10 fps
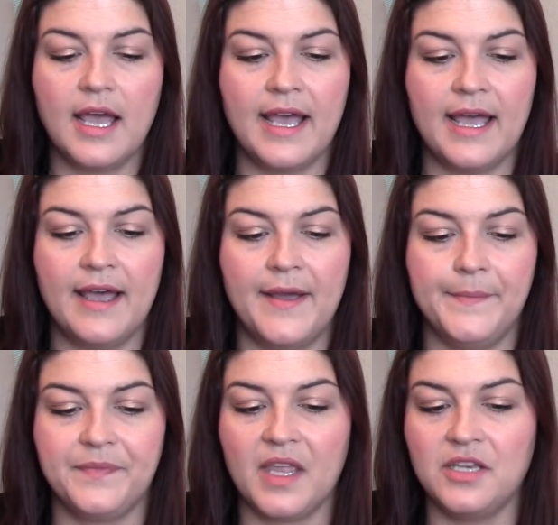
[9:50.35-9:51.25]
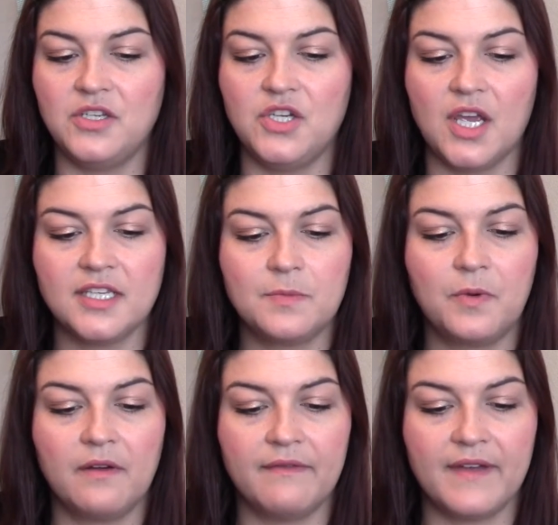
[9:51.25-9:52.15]
It just
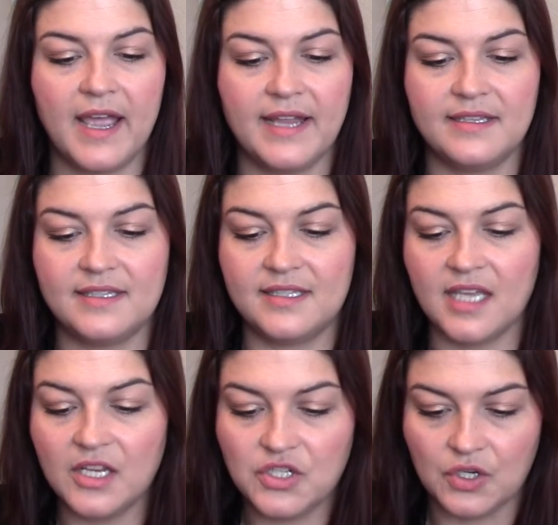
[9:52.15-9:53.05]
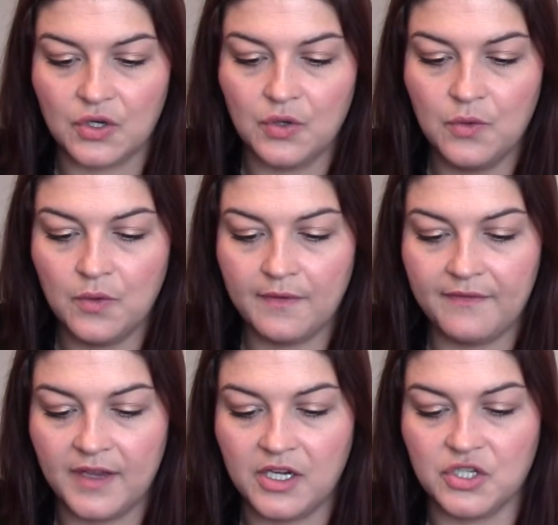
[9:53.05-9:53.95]
provides such a cool
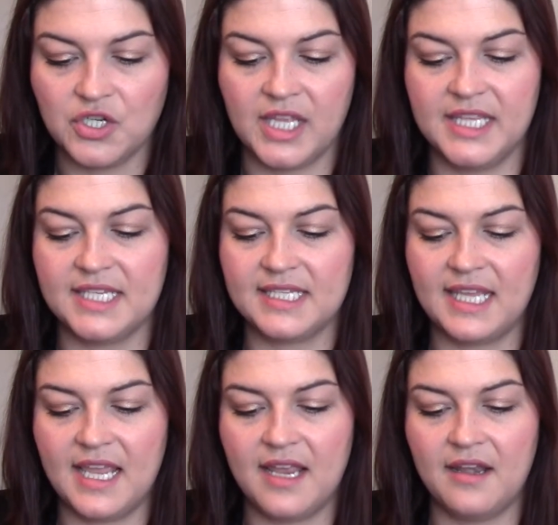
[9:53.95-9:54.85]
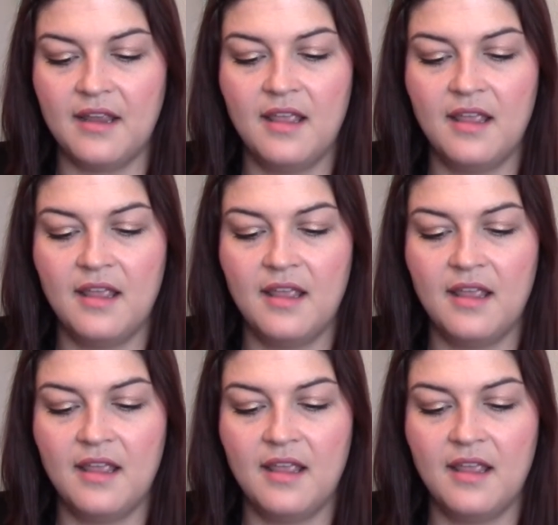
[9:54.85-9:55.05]
finish on the skin,